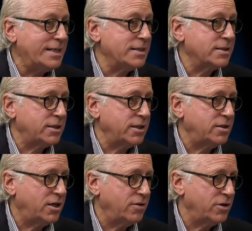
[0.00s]
didn't think
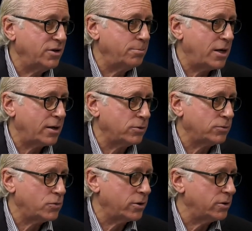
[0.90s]
that giving them bottled
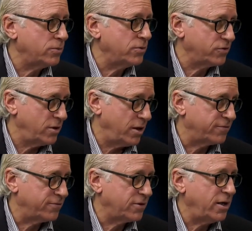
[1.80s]
water was enough.